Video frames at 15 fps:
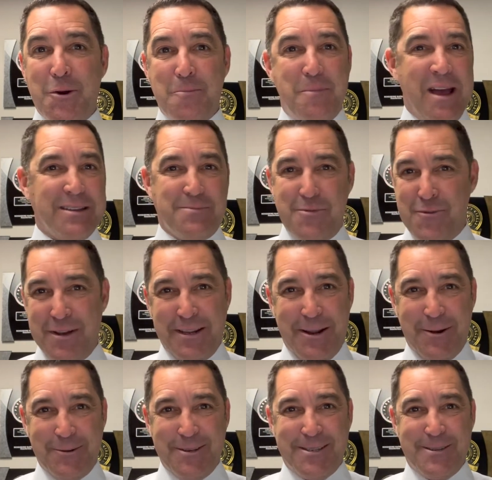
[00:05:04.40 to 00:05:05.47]
best
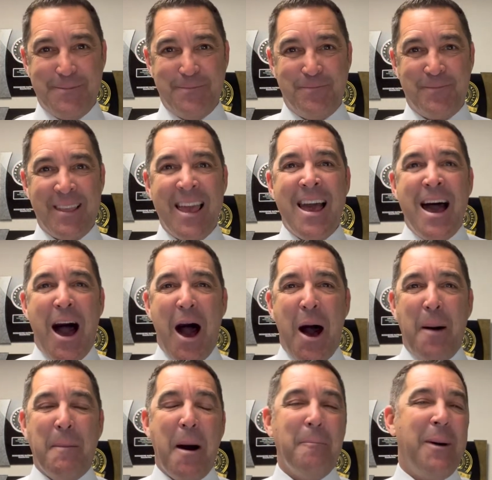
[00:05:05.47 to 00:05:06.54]
burritos.
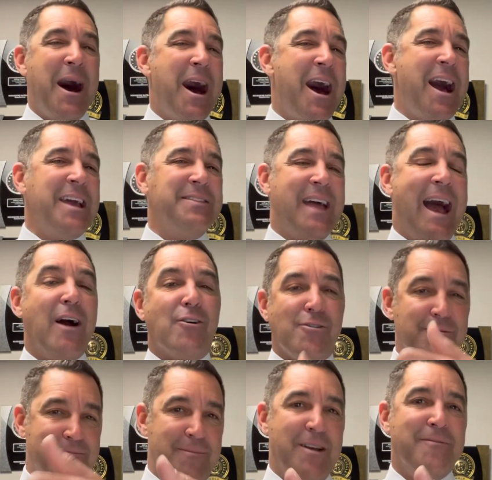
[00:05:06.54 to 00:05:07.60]
Behind that, or
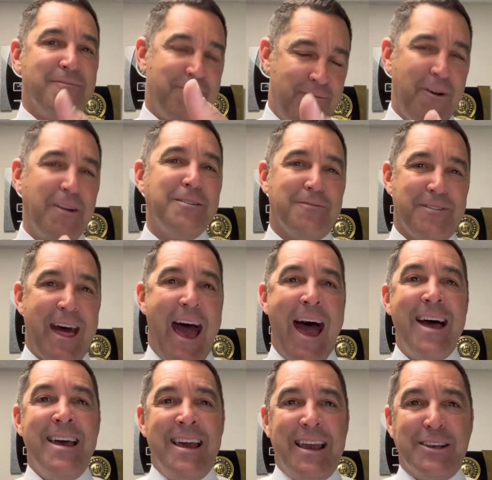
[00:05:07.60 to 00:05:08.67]
in front of that,
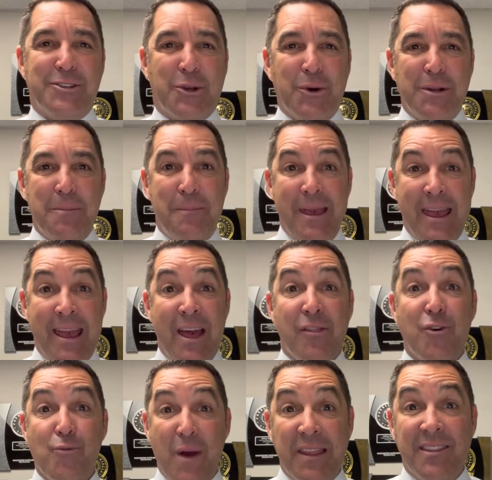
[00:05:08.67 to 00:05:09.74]
is going to be
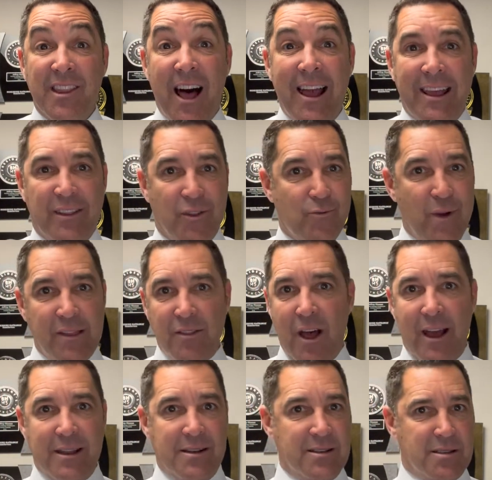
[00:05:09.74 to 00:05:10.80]
the Red Lion. The Red
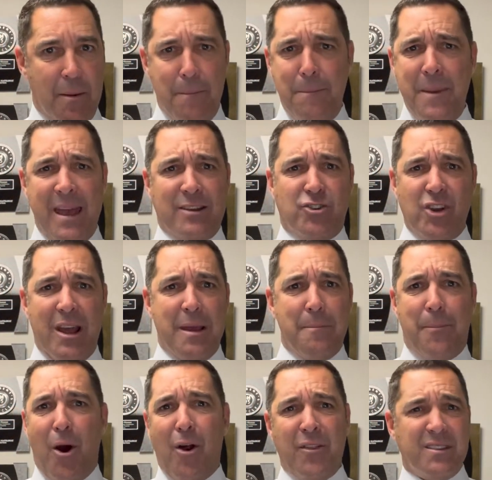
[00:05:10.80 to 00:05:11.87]
Lion is a big giant
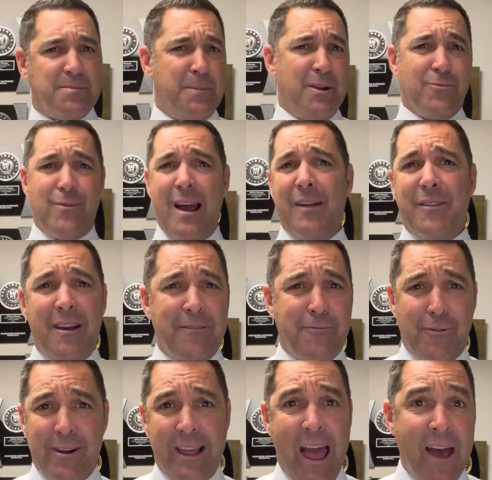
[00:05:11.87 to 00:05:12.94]
bar that's been around there
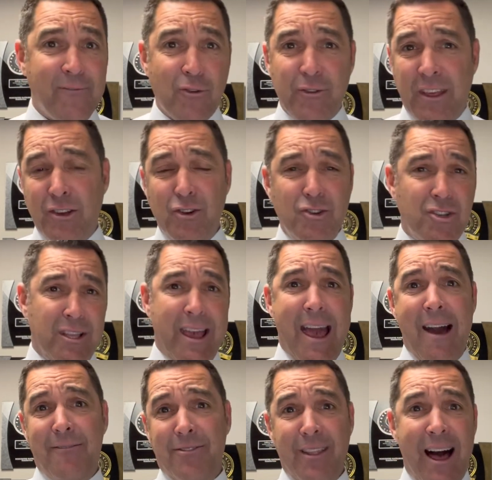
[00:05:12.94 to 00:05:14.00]
forever. They usually
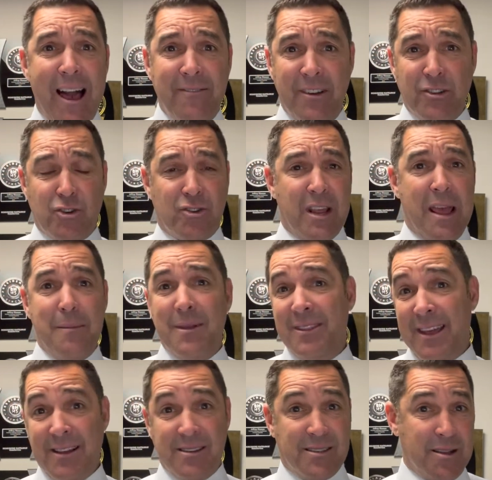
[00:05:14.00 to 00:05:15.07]
have live entertainment,
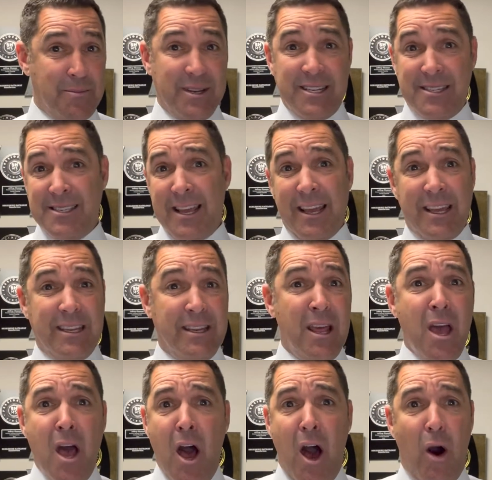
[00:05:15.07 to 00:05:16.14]
that somebody's singing
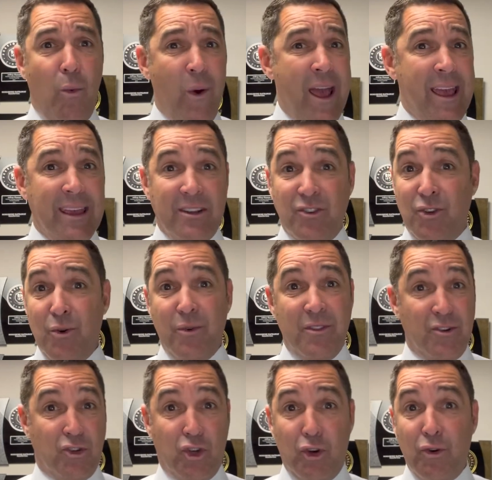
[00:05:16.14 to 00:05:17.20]
away and doing their
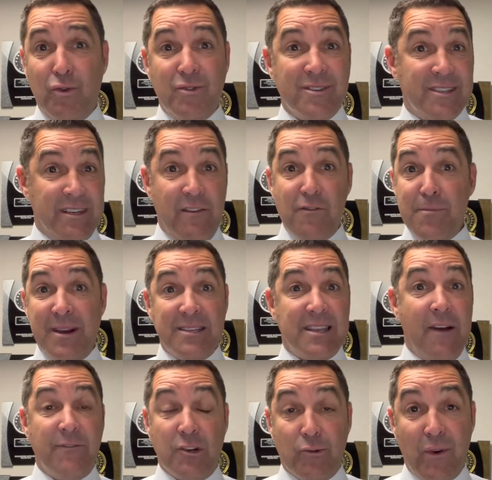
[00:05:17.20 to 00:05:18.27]
tunes, and everybody's
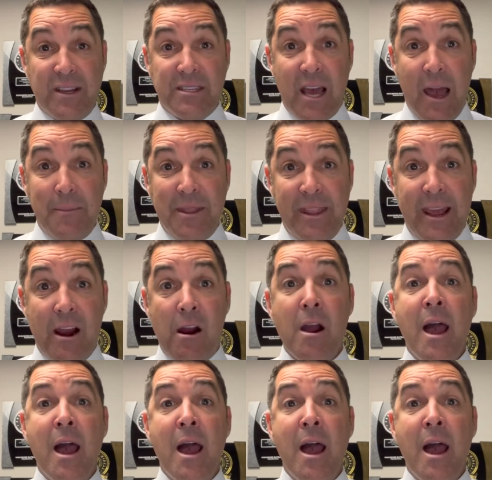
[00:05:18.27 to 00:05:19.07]
having a great time in there.